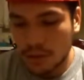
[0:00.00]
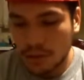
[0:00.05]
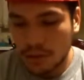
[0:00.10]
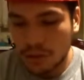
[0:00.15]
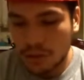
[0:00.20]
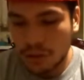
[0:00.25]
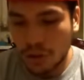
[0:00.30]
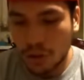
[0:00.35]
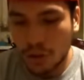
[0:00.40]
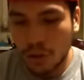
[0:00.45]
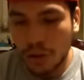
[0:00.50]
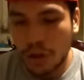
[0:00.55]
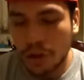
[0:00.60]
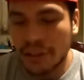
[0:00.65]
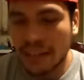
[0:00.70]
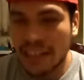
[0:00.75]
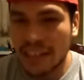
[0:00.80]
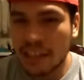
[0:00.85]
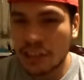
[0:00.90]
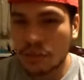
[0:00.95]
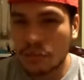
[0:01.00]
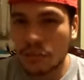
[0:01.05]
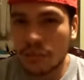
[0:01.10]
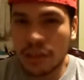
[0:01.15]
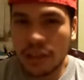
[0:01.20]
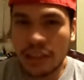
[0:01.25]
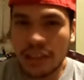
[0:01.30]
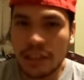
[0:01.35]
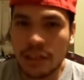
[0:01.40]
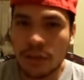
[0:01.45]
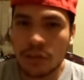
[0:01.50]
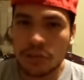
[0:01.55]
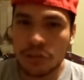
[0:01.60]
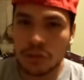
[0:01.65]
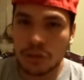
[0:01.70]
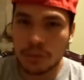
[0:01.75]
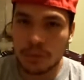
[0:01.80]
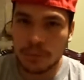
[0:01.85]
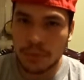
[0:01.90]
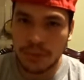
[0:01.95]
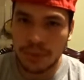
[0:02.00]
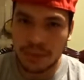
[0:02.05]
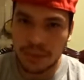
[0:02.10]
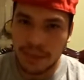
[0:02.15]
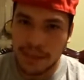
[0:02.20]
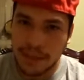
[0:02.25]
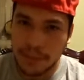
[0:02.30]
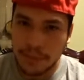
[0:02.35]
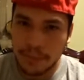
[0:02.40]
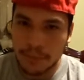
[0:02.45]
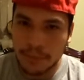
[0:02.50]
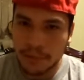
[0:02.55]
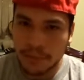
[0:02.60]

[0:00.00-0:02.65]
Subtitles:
So there is really no surplus labor.